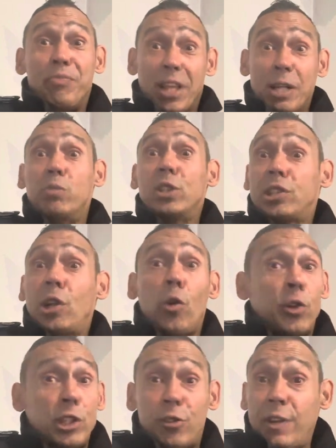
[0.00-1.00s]
He was still on
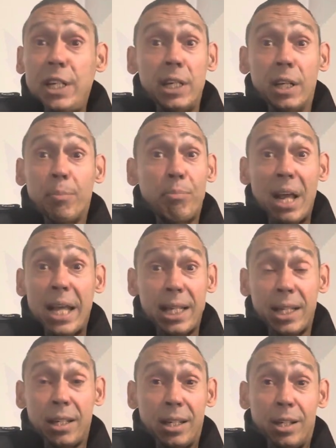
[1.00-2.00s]
his feet,
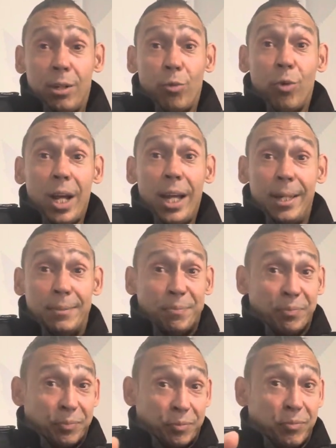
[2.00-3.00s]
Blake, right?
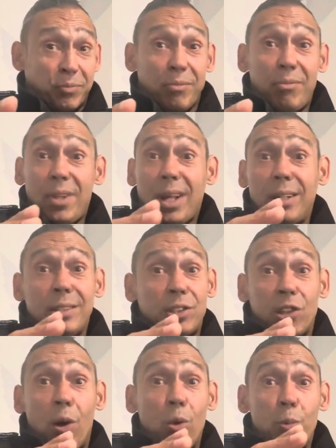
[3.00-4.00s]

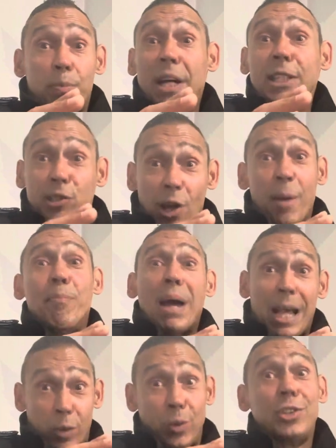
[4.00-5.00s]
So, but he's going
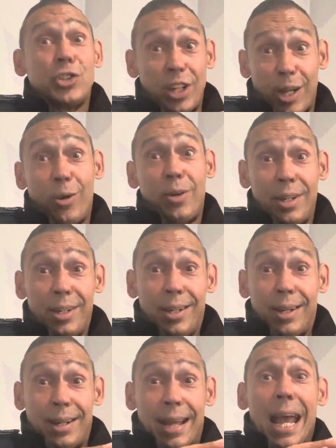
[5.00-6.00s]
backwards now.
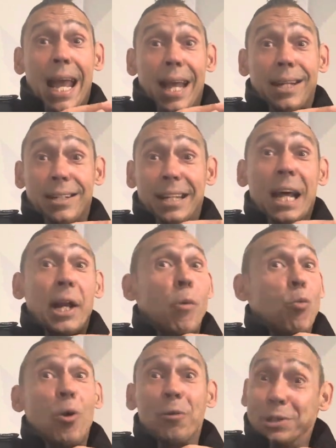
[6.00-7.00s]
And then
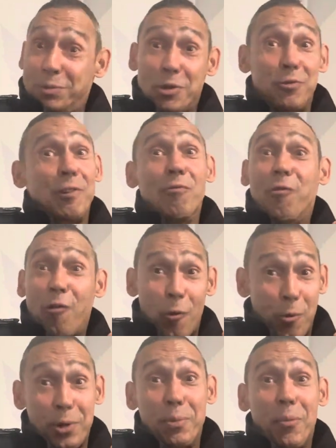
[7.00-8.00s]
Warren's moving
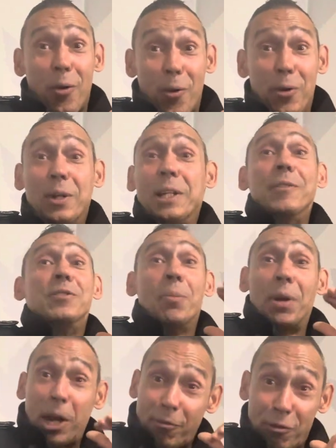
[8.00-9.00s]
forward more, gives him
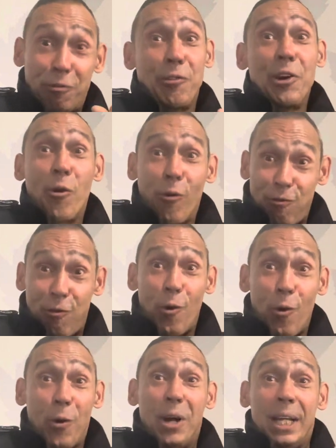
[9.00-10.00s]
another three or
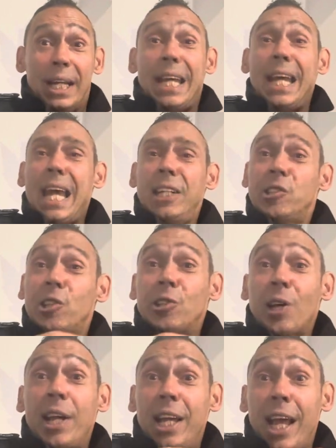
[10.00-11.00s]
four. It
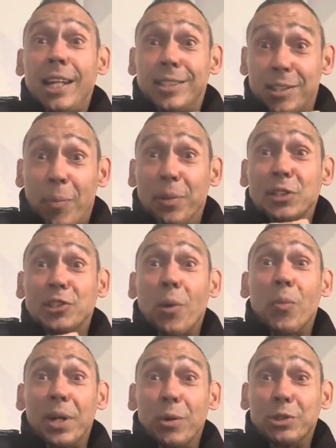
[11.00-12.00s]
ends up in
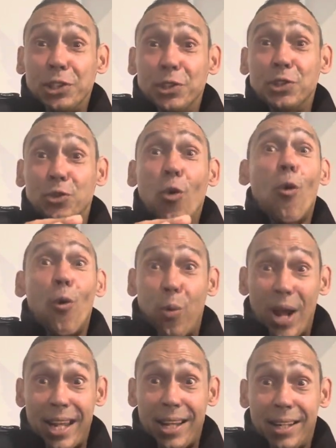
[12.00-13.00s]
someone else's
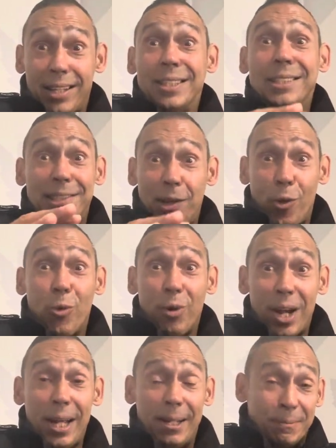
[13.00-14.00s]
doorway, cell,
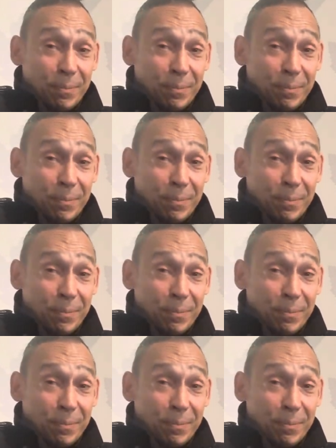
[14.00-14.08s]
right?